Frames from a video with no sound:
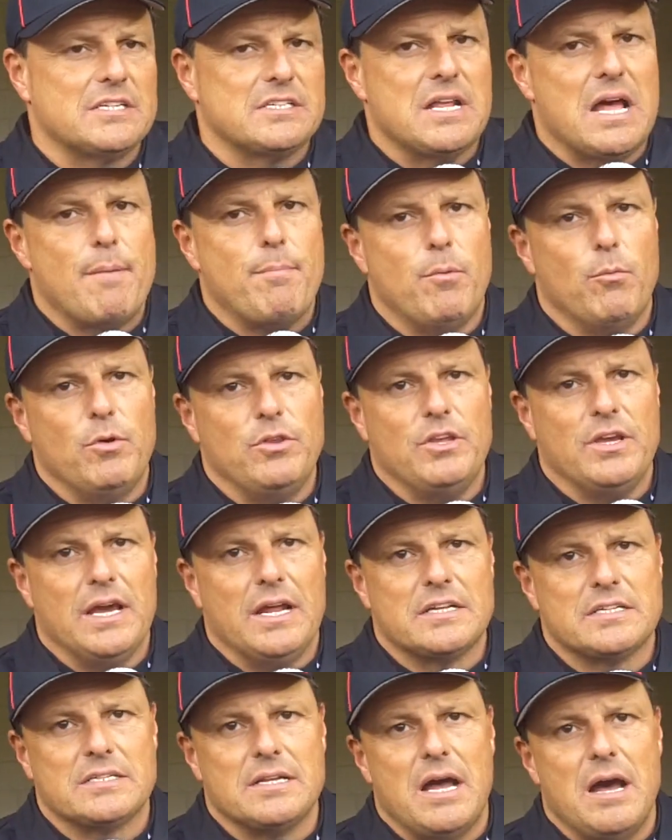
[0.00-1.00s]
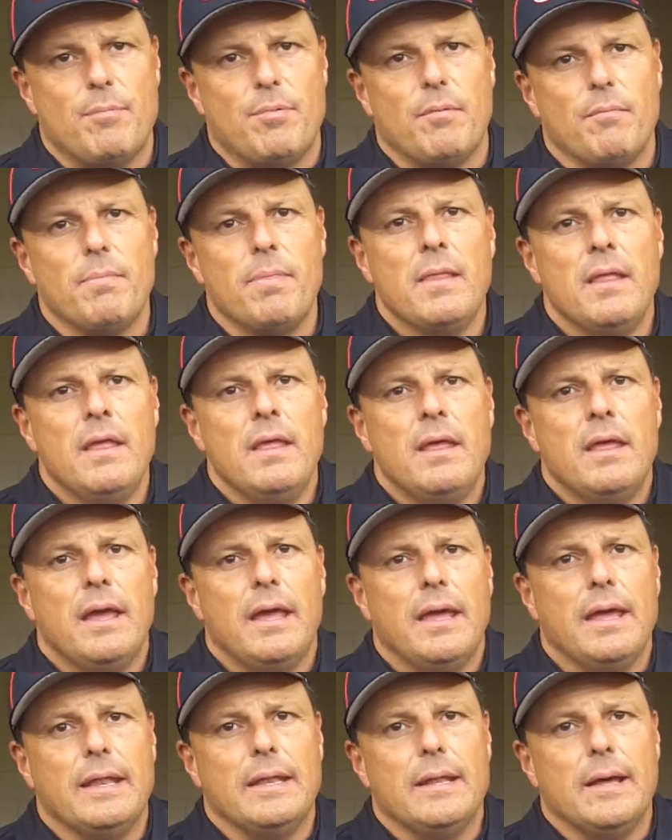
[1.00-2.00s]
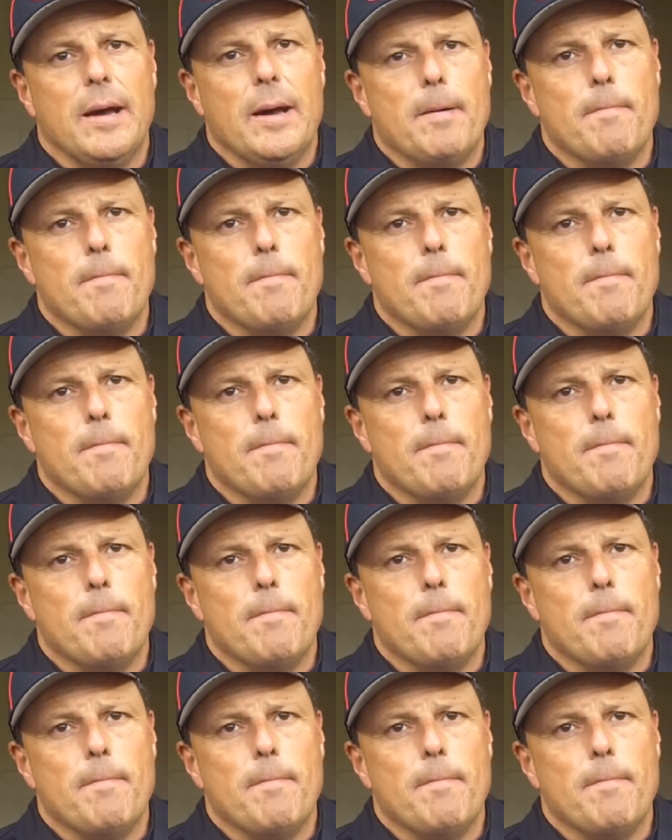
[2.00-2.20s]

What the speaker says: stop them when you got to stop them. And